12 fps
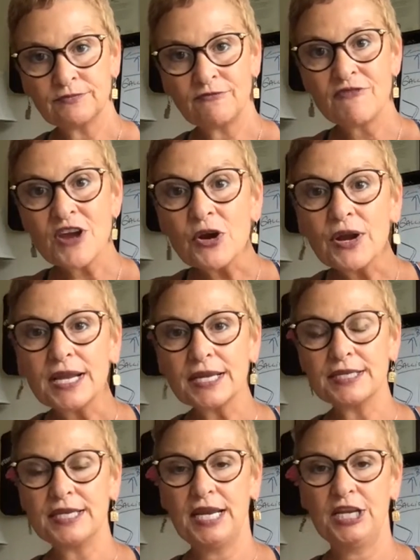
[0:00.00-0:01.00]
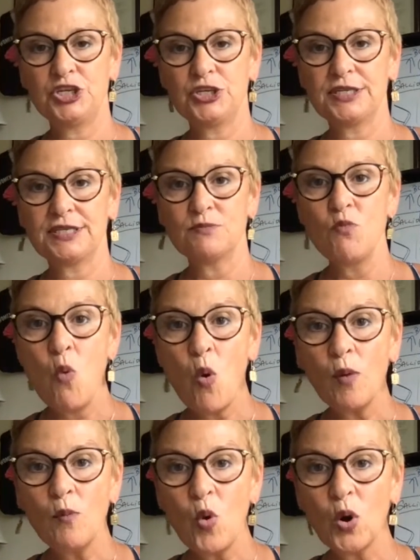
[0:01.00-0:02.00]
very contagious,
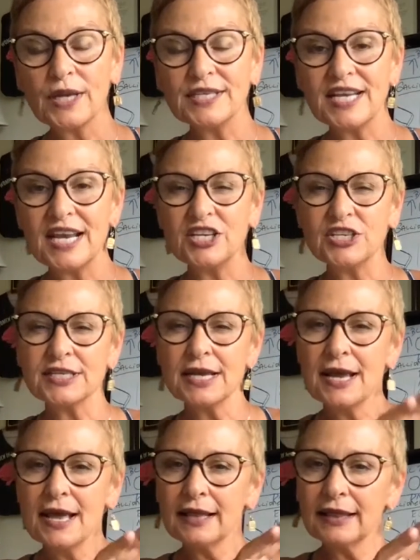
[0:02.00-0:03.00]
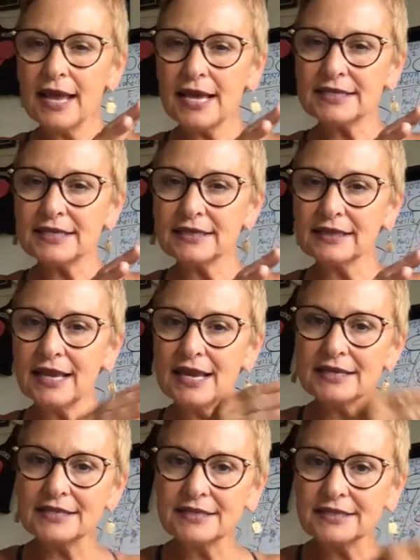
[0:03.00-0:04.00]
more and more contagious, less and
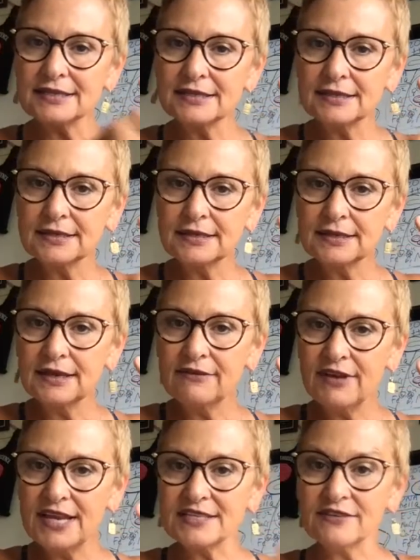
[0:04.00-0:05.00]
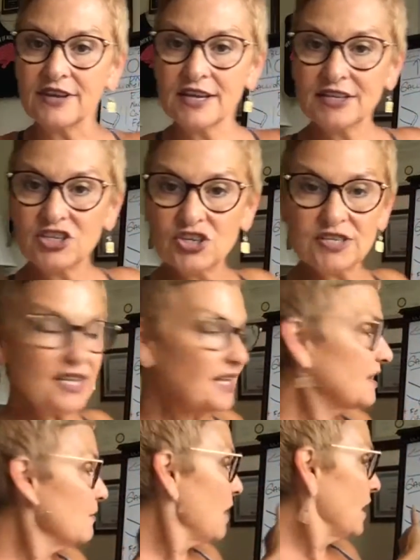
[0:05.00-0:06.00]
less invasive. Just
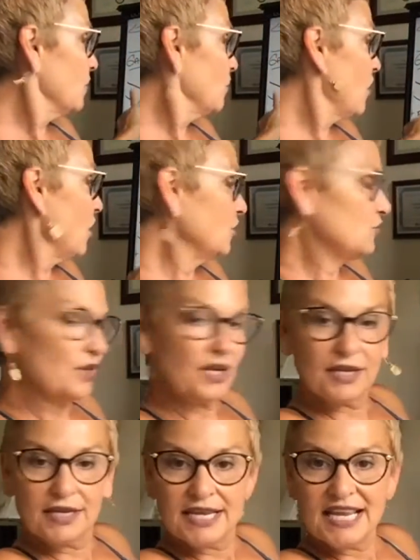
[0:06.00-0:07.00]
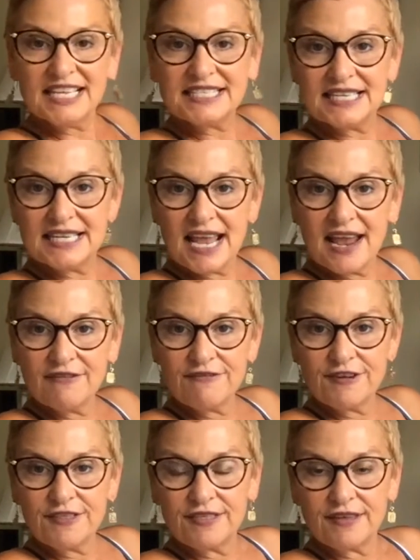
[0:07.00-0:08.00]
like the mitochondria, it's in
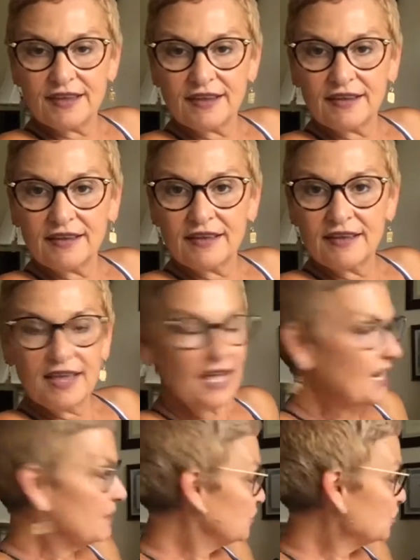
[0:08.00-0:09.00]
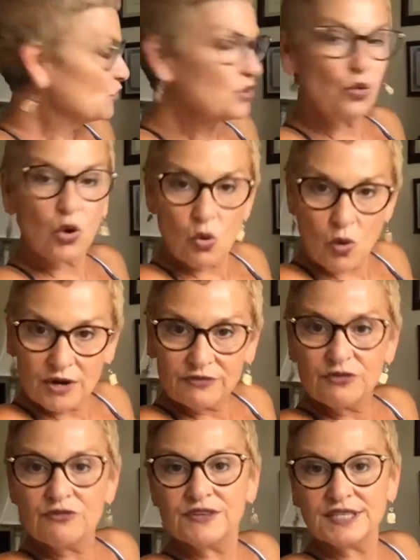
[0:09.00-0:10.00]
everything. And I'm sure there were quite a
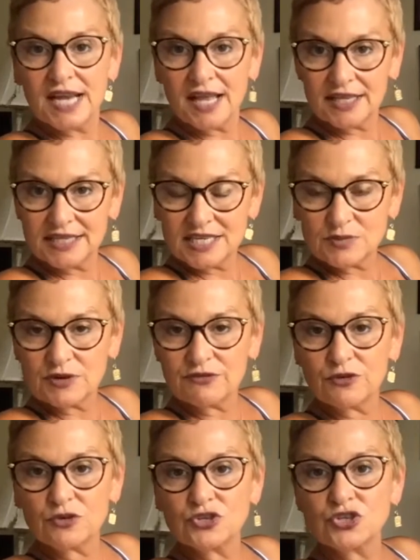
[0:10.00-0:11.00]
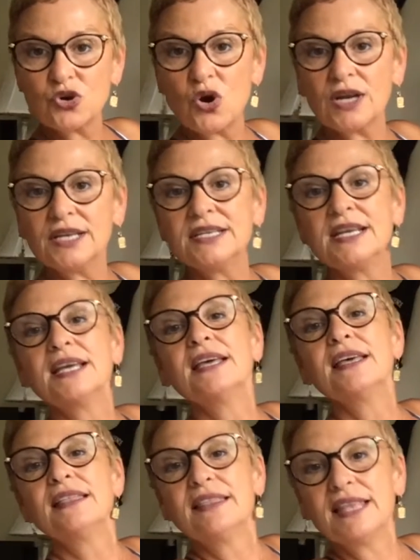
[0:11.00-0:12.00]
few fatalities when it first started.
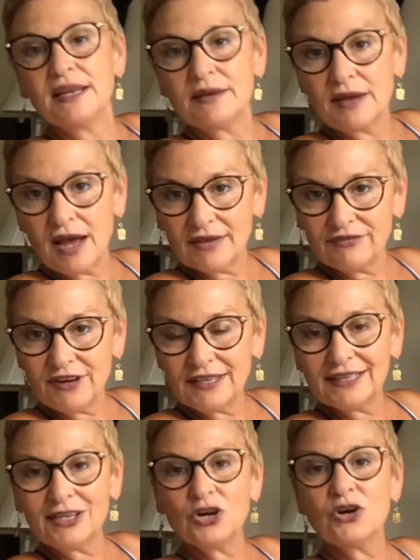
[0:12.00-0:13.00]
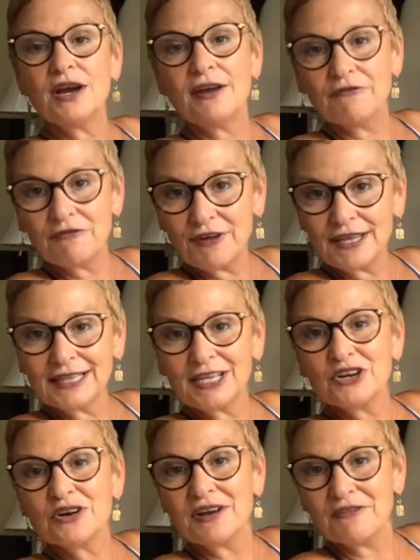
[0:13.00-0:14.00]
Then it got friendlier and
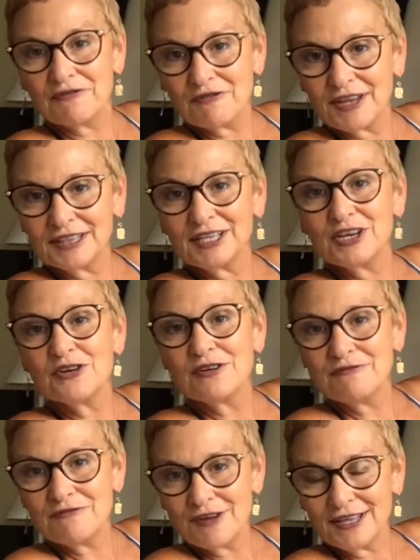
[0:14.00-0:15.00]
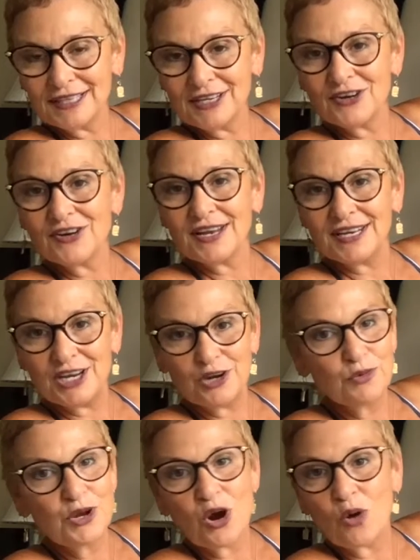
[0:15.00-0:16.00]
friendlier and friendlier and friendlier. And here
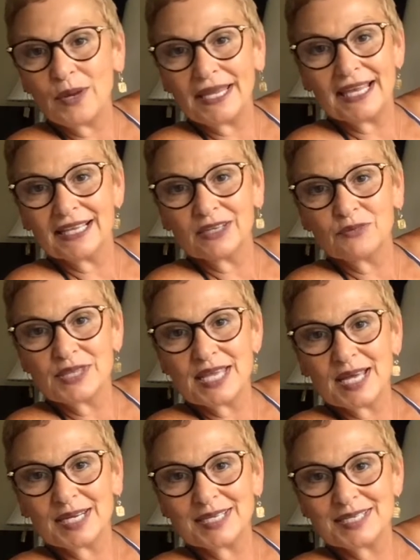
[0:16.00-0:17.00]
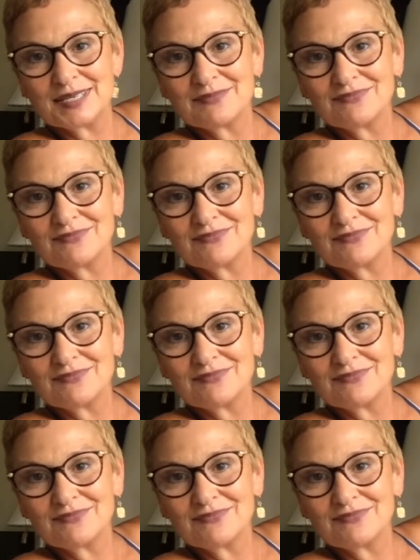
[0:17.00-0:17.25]
we are. We can't live without it.